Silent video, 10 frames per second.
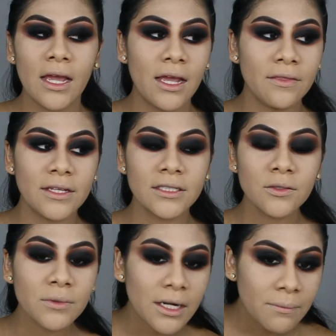and this is
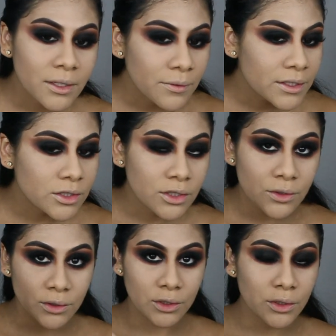what I'm going to
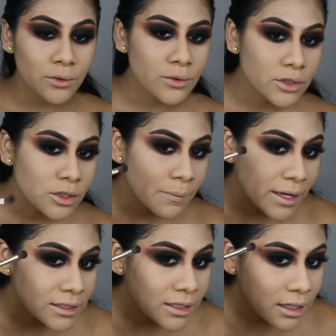use to
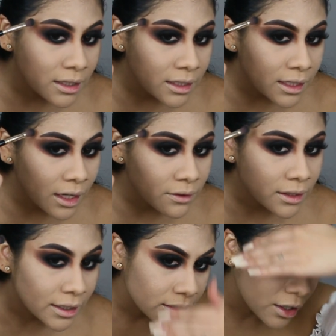basically
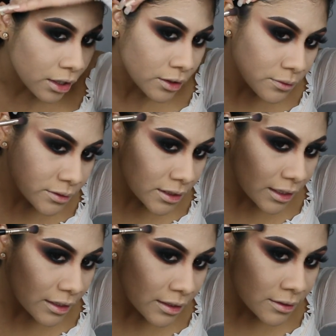outline hollows,
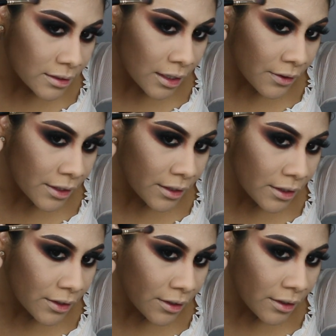like in this area
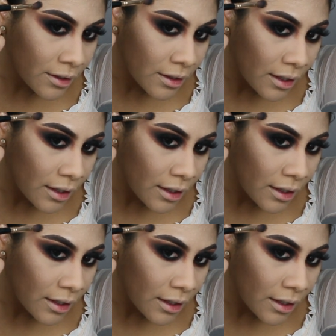here.